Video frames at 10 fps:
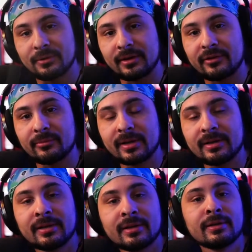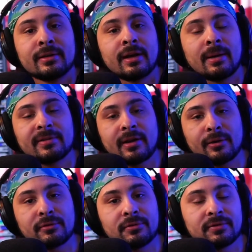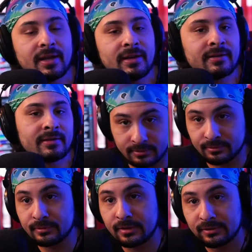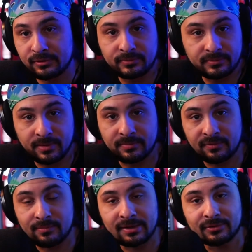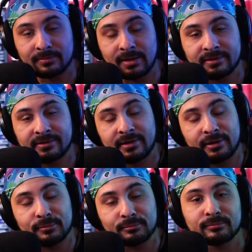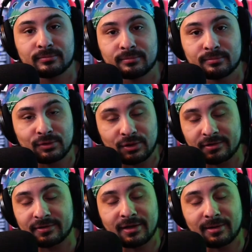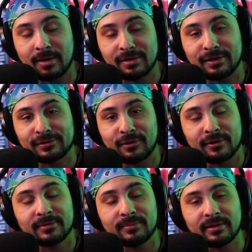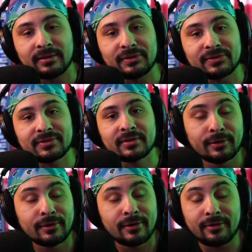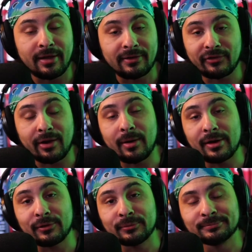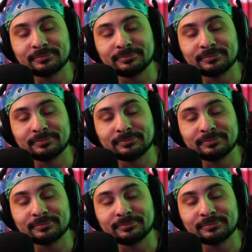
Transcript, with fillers: on, everybody? Happy Taco Tuesday. As you, some of you might surmise, I am just getting my day started because that's how I do.